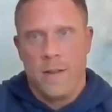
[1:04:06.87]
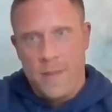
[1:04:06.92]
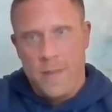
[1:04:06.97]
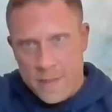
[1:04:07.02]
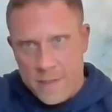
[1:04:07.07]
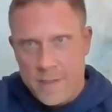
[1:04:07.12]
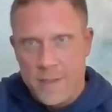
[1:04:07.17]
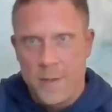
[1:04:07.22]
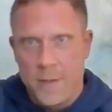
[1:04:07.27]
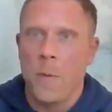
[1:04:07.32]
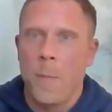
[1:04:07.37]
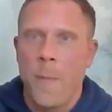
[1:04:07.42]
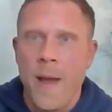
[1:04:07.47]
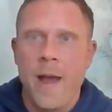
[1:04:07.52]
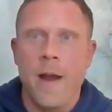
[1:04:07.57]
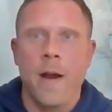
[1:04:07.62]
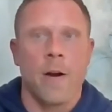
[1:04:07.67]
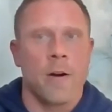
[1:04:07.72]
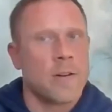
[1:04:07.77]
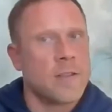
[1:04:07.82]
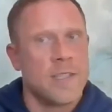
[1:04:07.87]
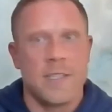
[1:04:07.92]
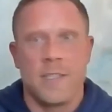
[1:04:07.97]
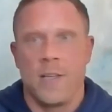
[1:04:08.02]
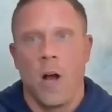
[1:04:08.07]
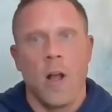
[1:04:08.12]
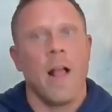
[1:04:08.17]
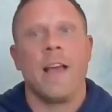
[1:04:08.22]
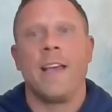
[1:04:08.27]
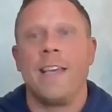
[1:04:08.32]
This is the repairs. This is
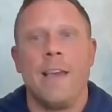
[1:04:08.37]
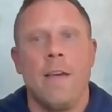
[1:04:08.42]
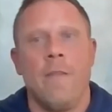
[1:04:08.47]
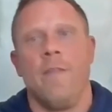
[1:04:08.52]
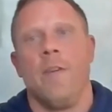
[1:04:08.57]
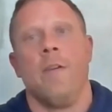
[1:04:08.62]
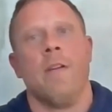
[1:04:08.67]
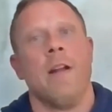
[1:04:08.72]
all I can give you.